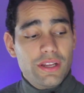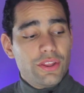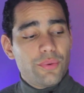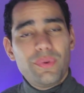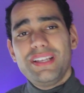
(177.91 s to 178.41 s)

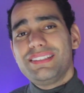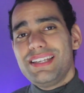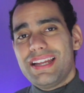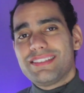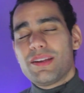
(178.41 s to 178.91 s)
The
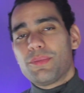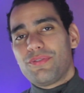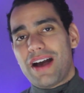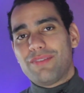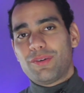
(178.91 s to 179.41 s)
reason it's number
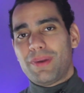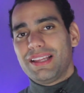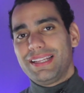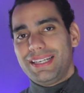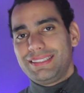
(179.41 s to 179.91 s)
5 on my
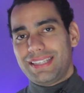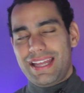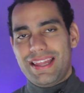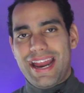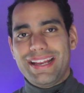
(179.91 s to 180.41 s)
list
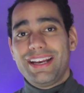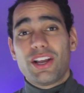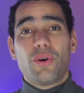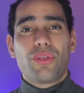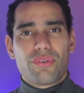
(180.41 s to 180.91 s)
and that I didn't
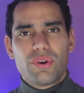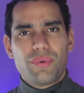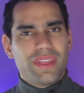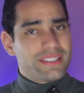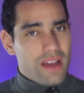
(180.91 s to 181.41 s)
go through with this